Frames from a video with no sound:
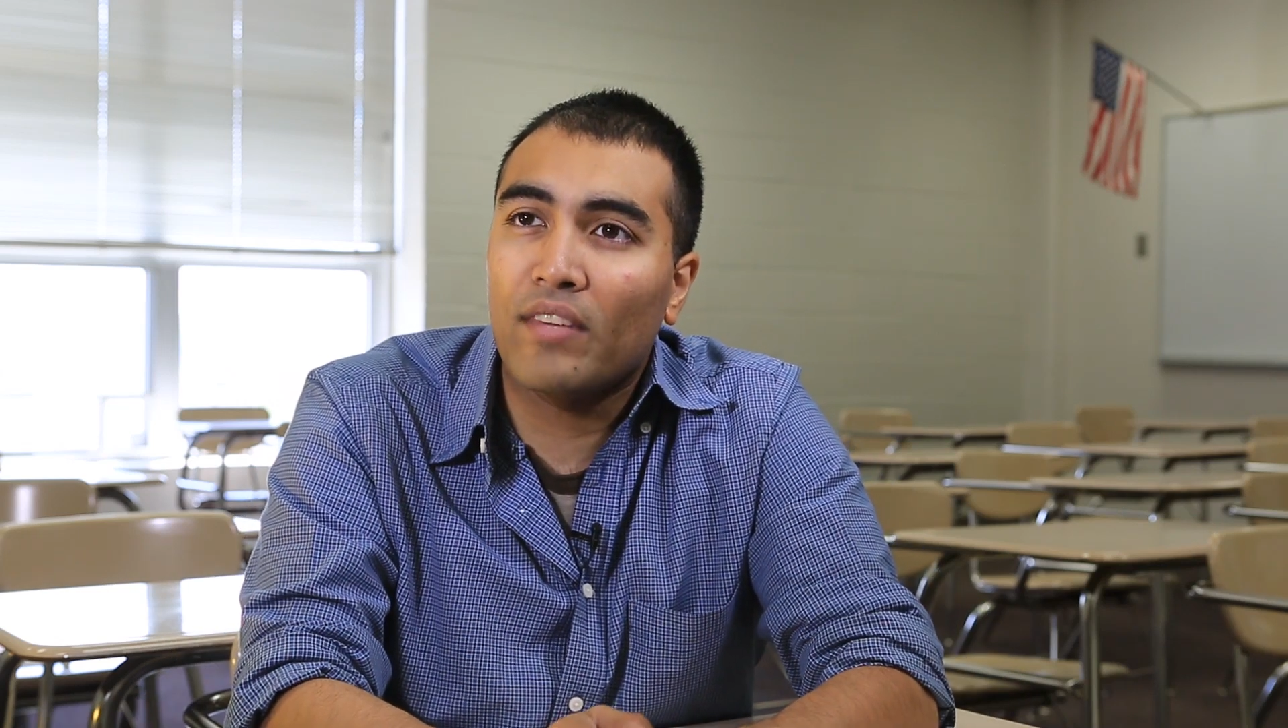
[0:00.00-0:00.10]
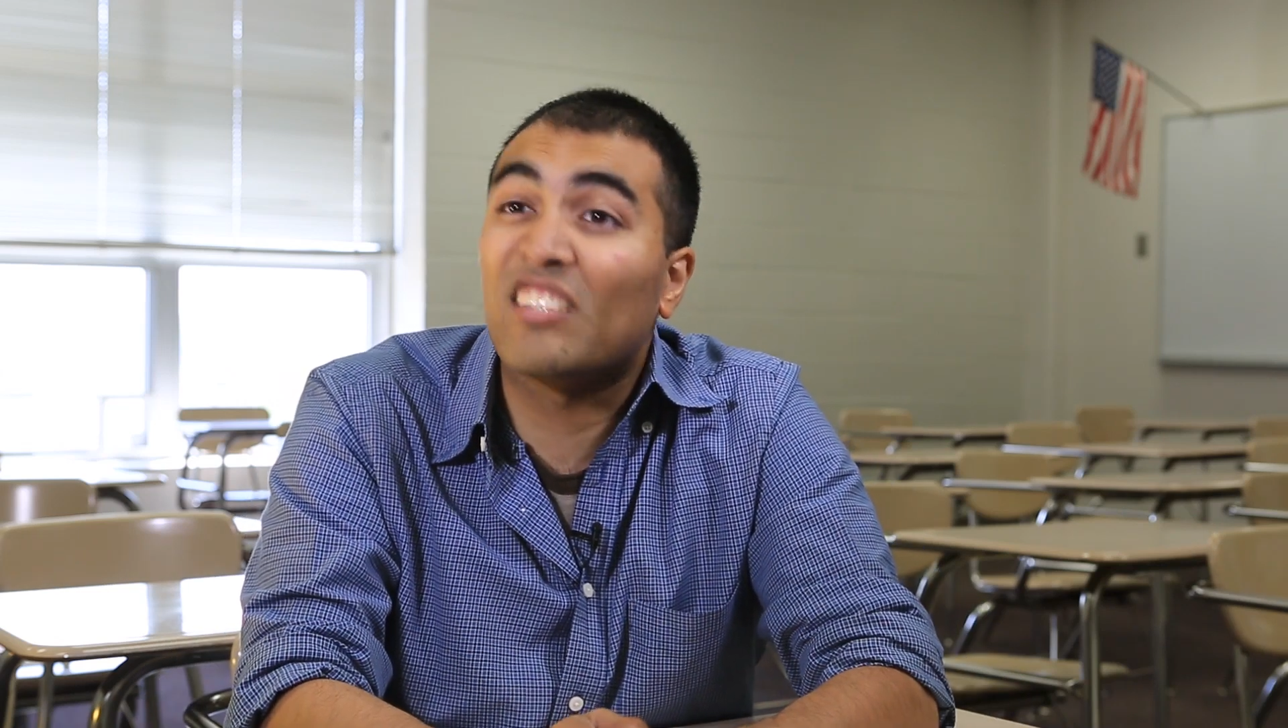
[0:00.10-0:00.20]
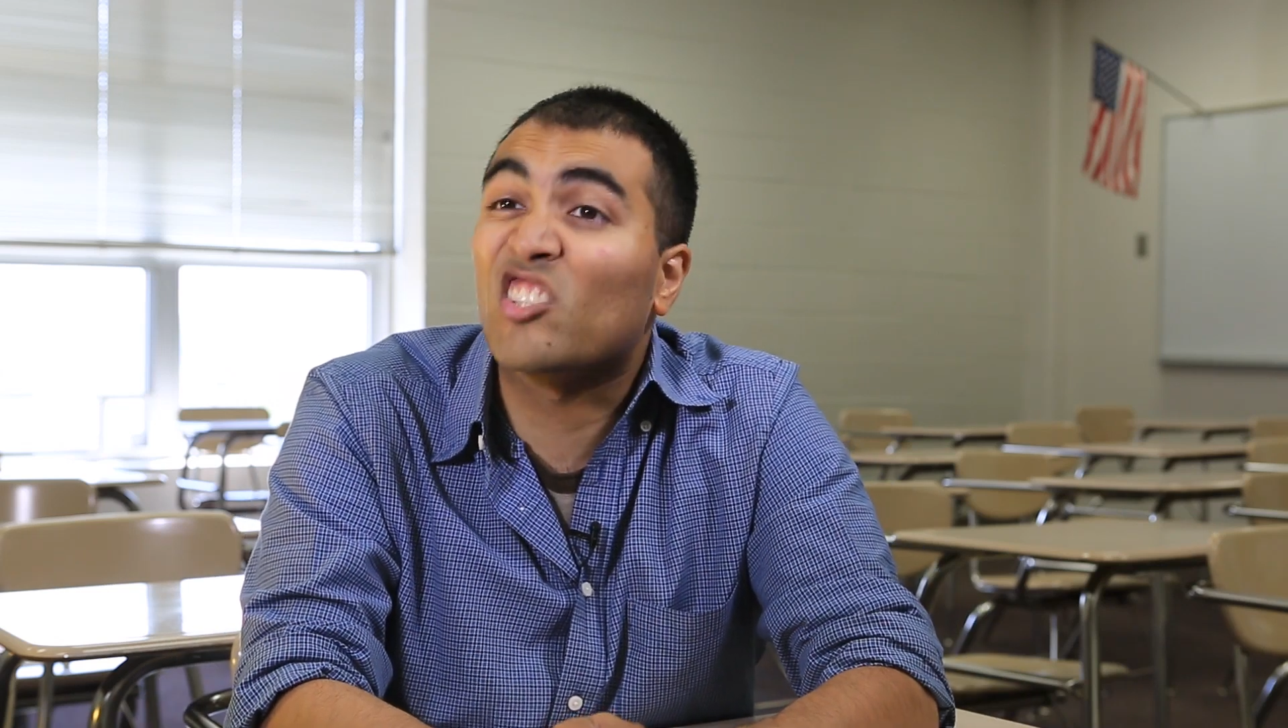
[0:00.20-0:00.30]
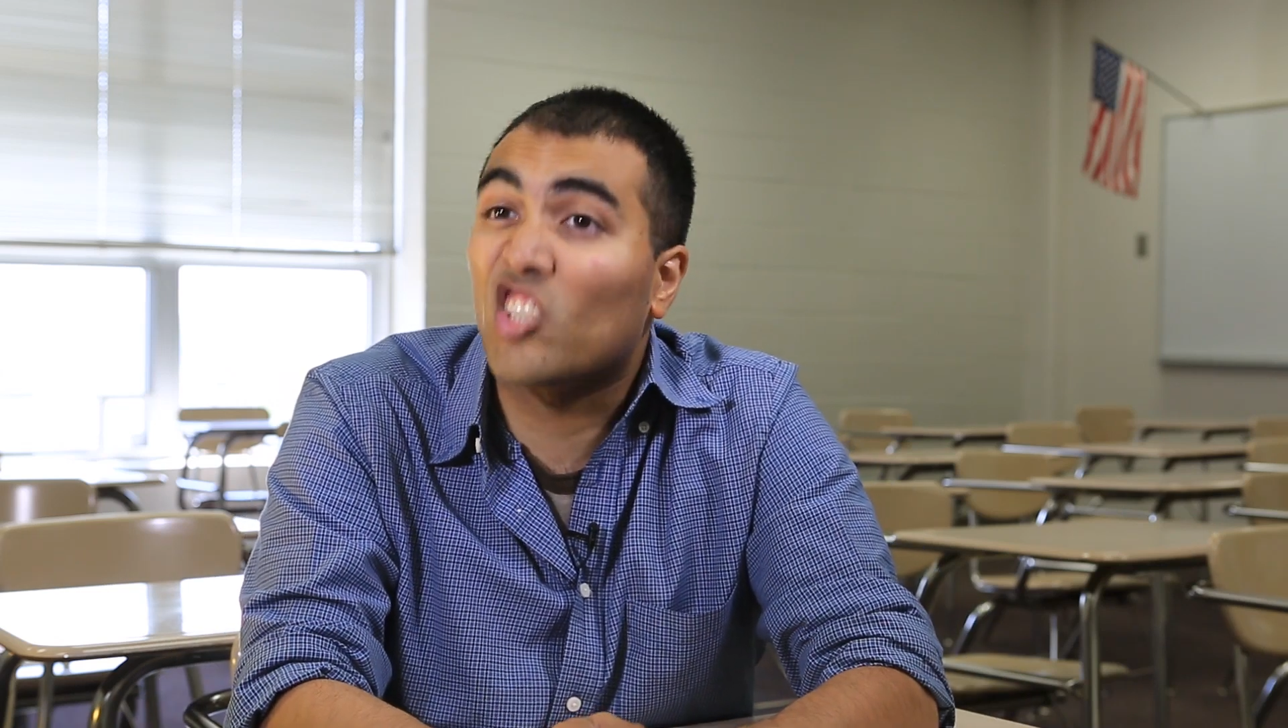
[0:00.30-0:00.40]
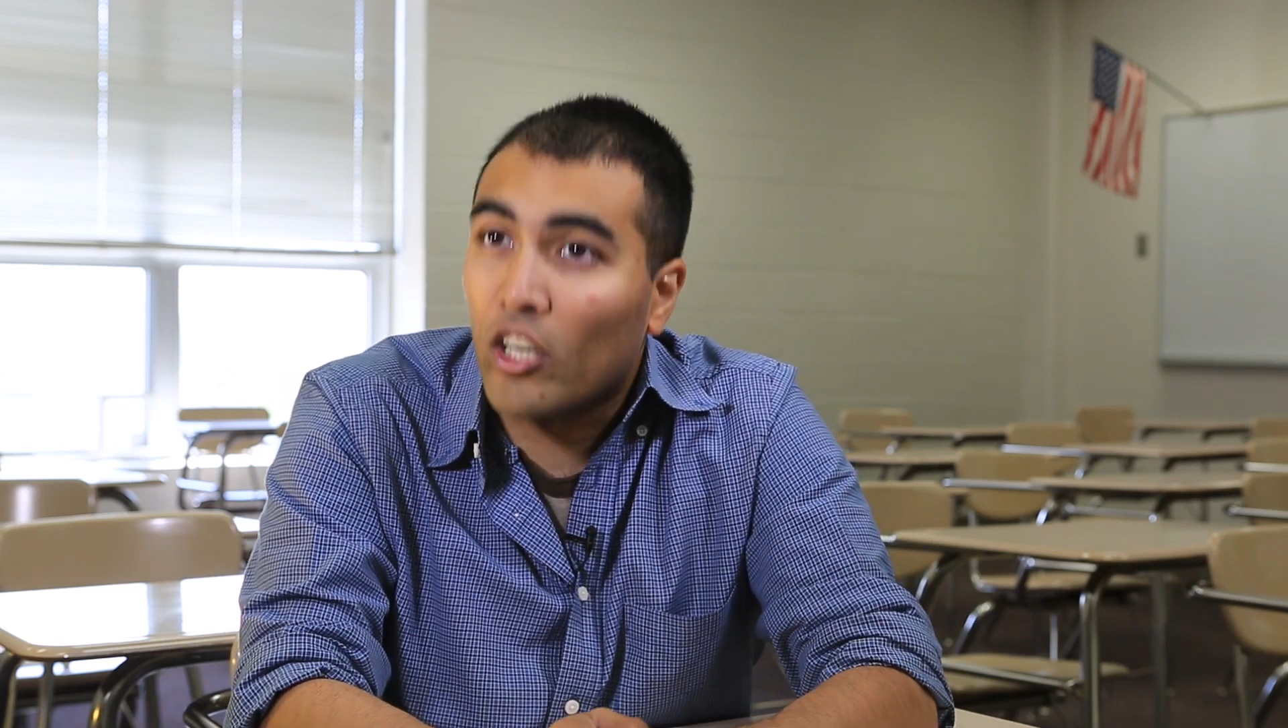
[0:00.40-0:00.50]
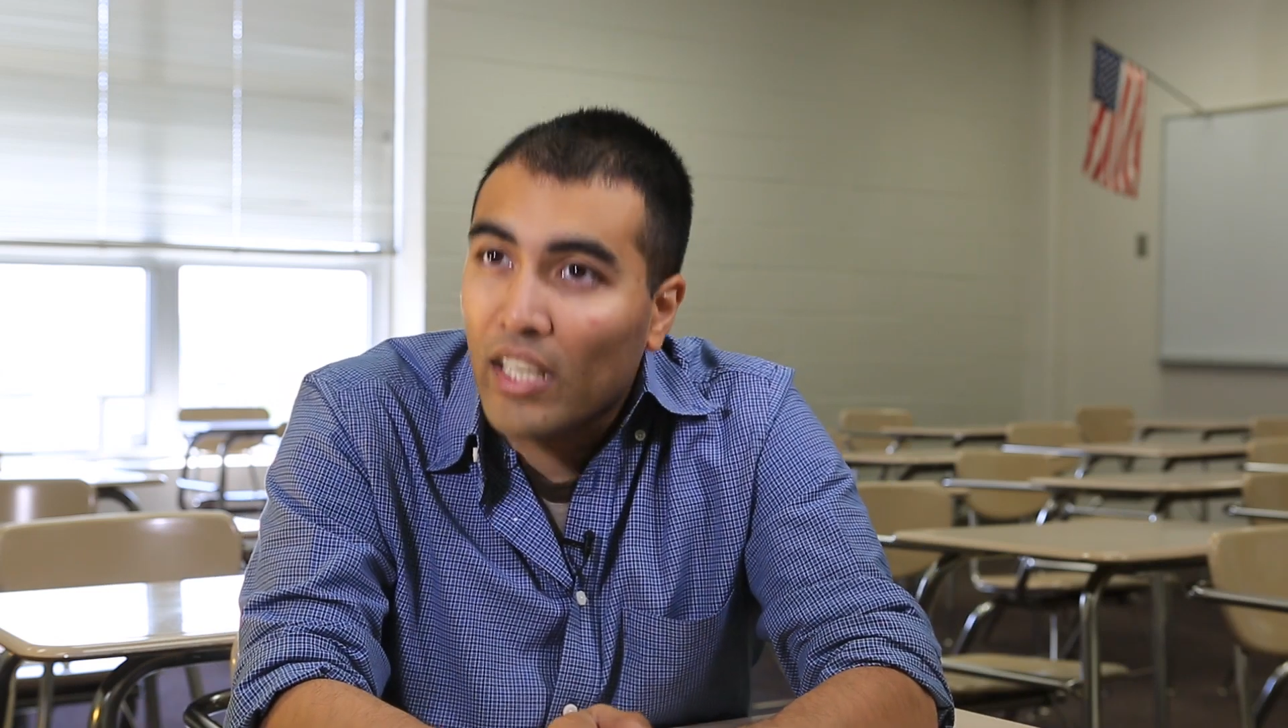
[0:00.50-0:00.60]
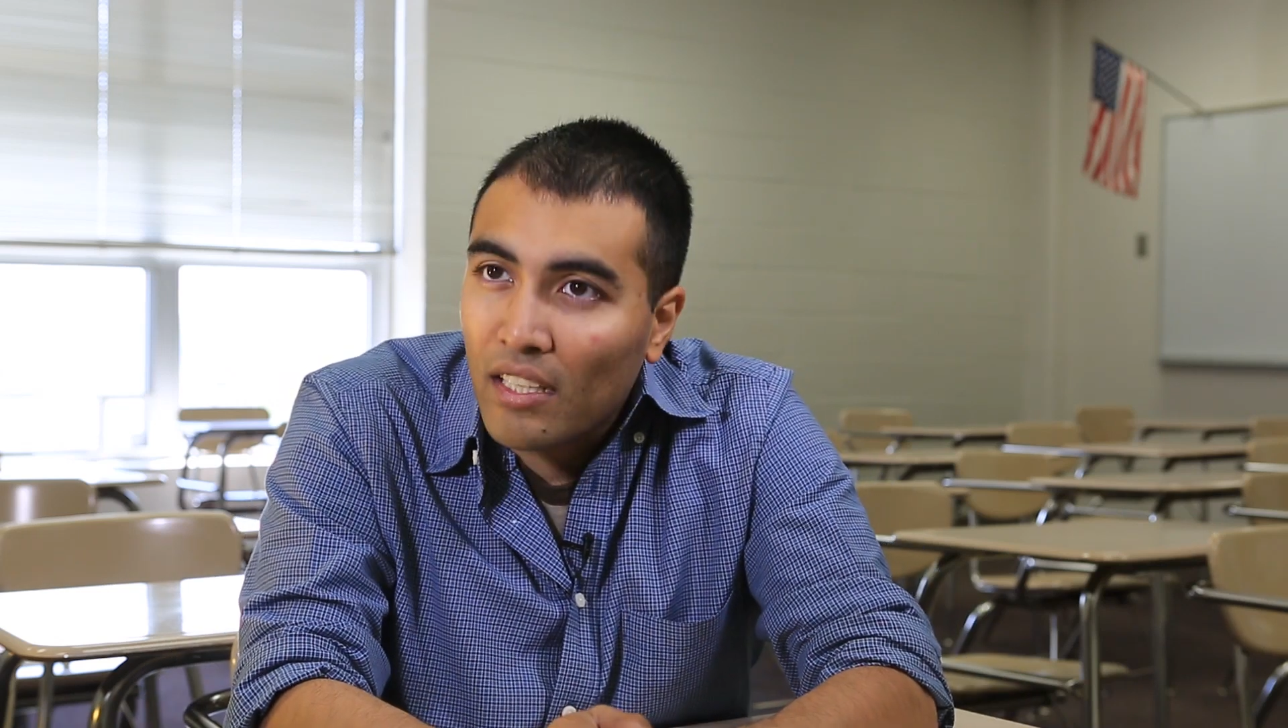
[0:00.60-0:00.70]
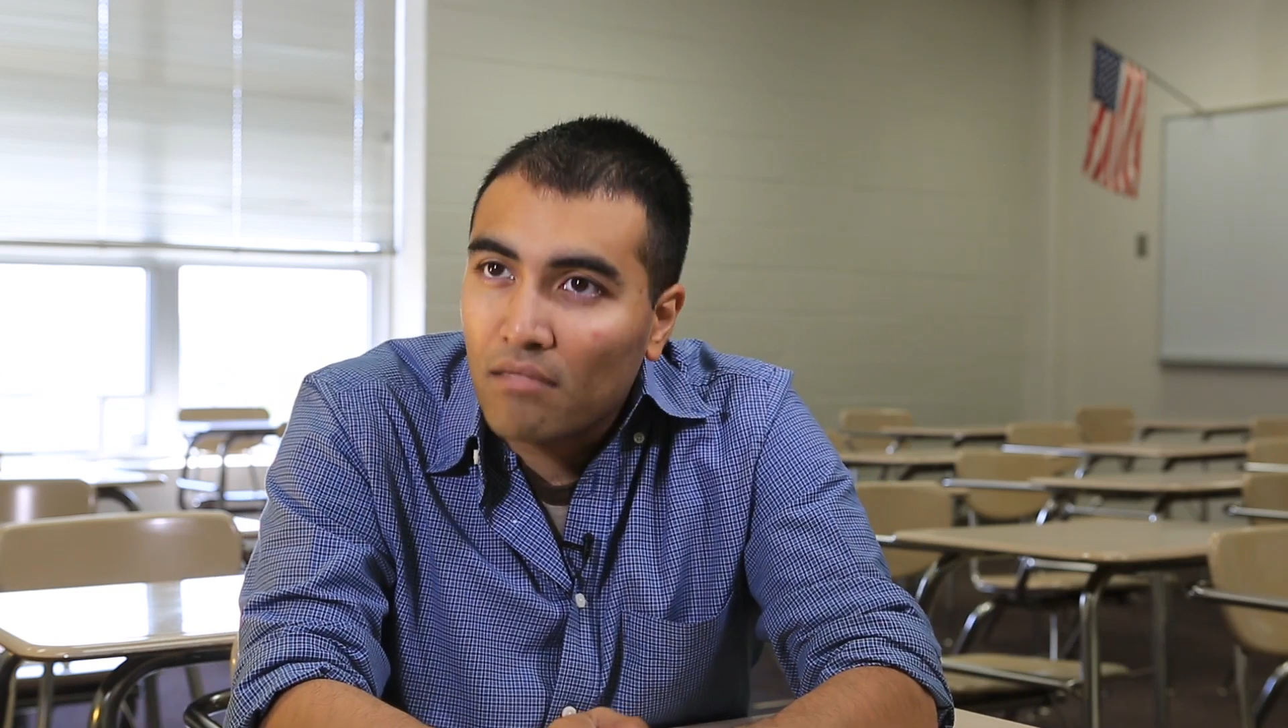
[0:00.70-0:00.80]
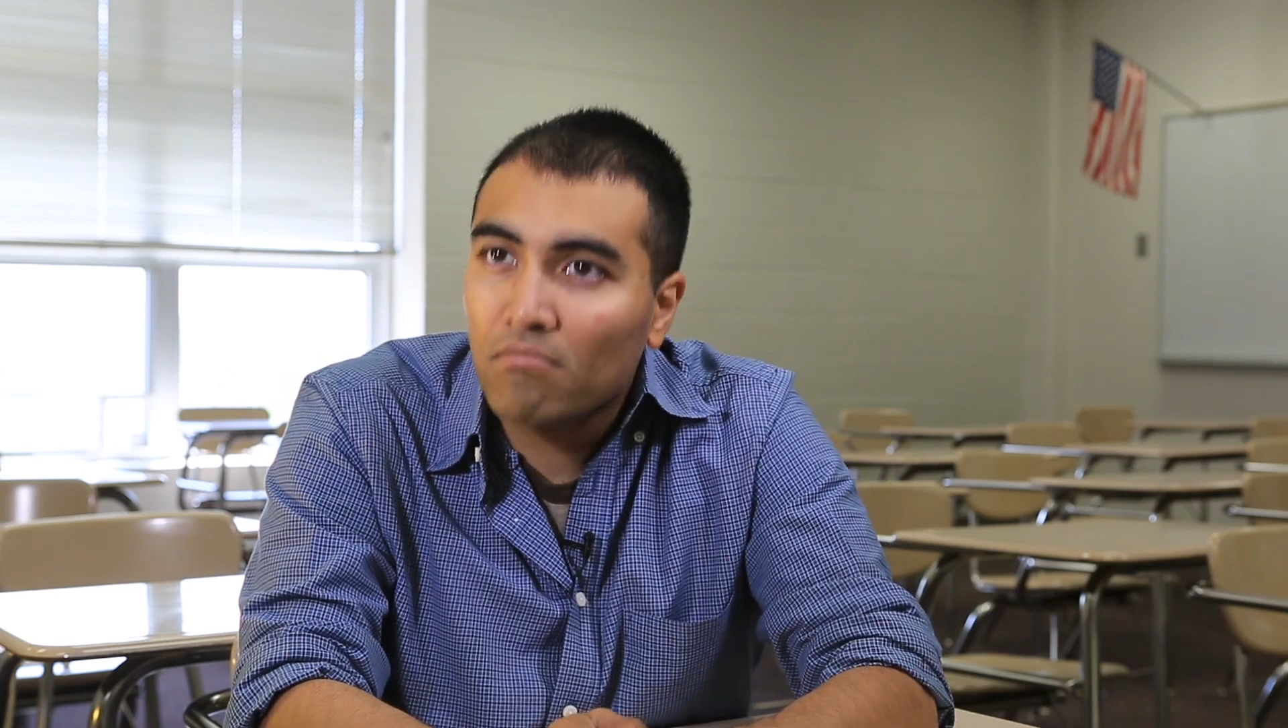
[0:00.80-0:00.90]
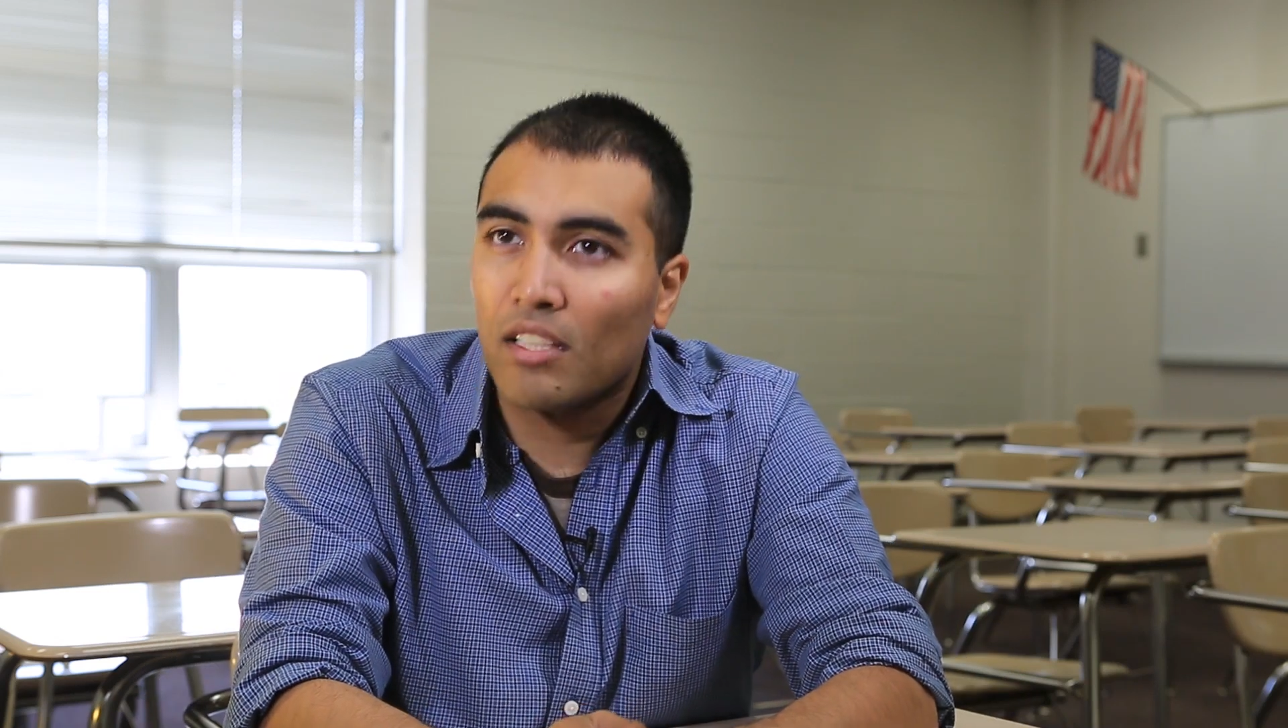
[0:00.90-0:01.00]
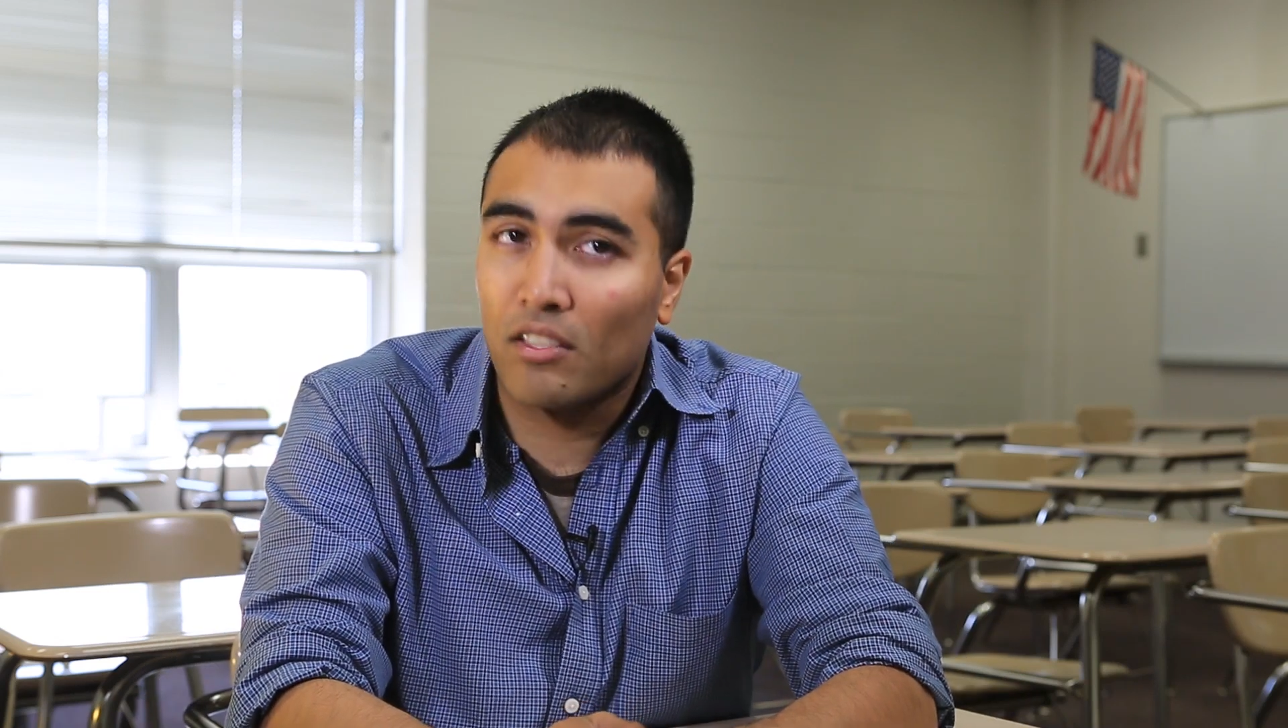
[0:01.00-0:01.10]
It's starting,